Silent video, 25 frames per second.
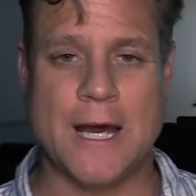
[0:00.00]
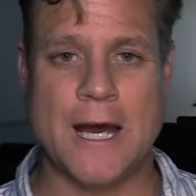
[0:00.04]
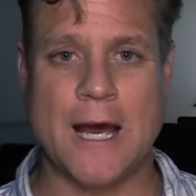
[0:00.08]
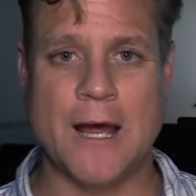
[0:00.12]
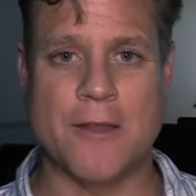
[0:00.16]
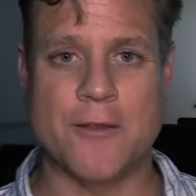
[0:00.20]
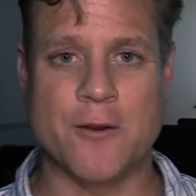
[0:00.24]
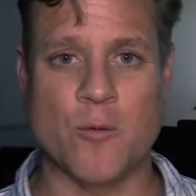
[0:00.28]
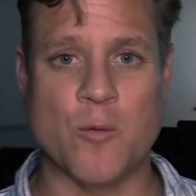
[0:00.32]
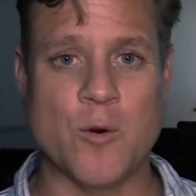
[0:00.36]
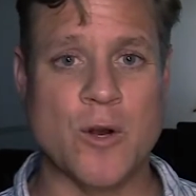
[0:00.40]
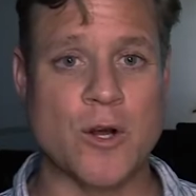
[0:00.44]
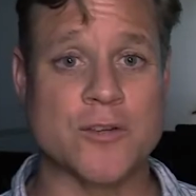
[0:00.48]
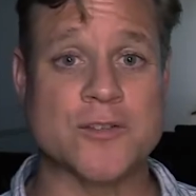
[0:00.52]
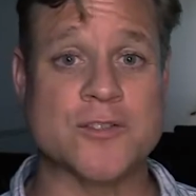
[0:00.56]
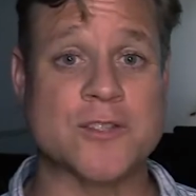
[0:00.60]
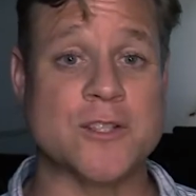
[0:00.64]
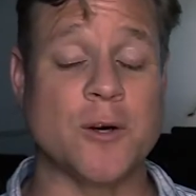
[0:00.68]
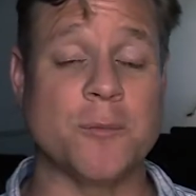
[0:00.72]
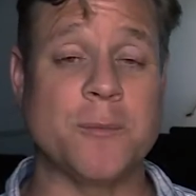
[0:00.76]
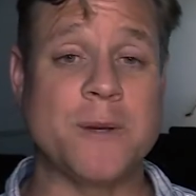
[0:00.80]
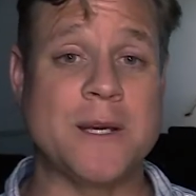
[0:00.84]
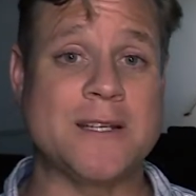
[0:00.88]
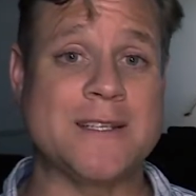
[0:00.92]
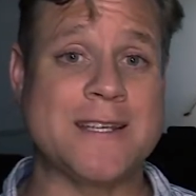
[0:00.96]
There will
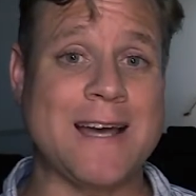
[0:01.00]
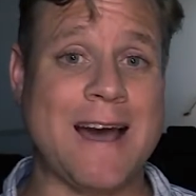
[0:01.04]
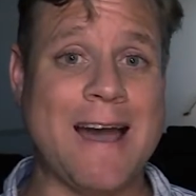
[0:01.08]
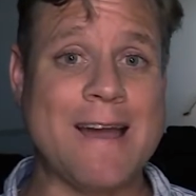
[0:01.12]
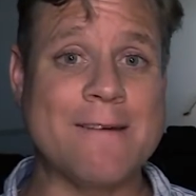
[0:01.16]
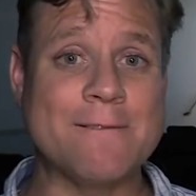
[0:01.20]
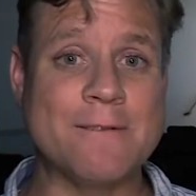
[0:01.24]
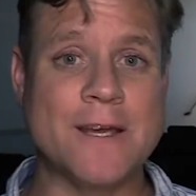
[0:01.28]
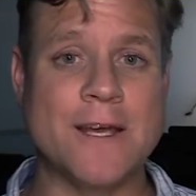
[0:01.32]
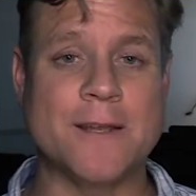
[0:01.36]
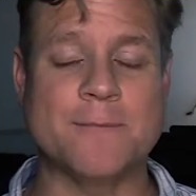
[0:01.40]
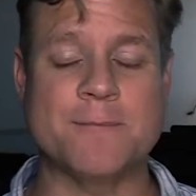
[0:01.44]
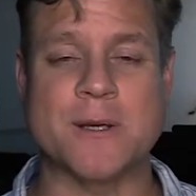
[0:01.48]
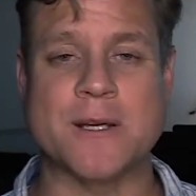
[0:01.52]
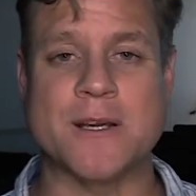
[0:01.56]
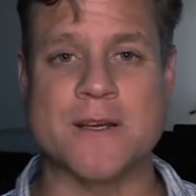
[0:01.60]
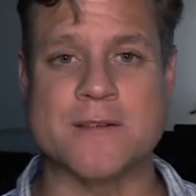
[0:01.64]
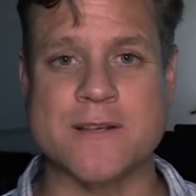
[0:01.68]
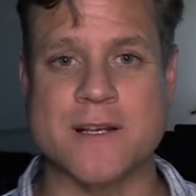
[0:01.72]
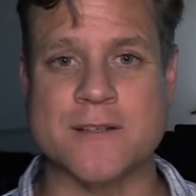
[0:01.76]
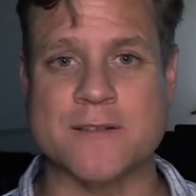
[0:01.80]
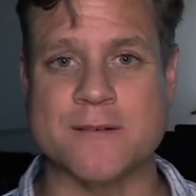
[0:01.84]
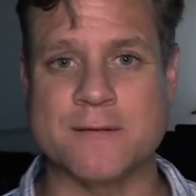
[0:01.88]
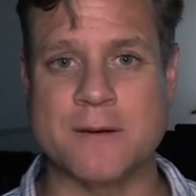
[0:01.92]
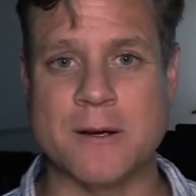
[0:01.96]
still be dive-in because
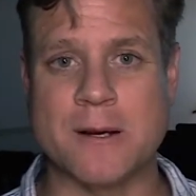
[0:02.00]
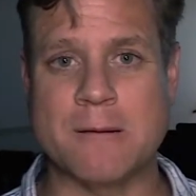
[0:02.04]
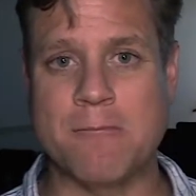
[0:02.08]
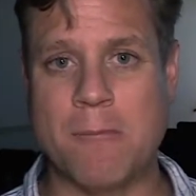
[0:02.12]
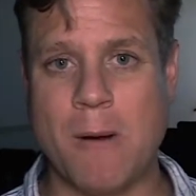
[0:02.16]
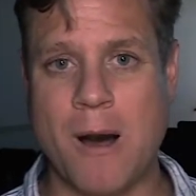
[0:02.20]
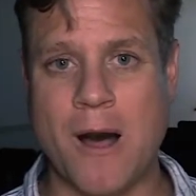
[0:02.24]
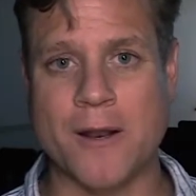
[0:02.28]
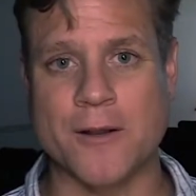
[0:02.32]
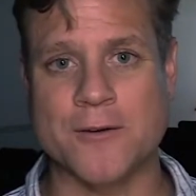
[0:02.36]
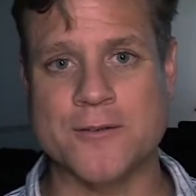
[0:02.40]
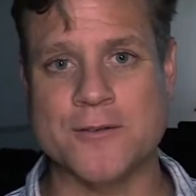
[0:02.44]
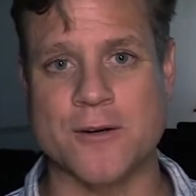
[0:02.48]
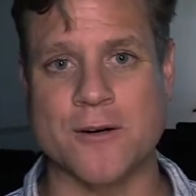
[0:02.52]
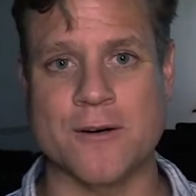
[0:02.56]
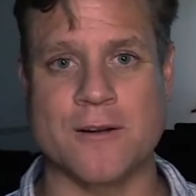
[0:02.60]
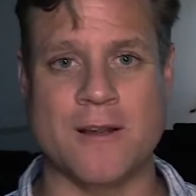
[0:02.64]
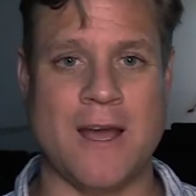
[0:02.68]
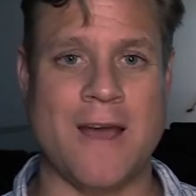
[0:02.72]
that's a very monitored,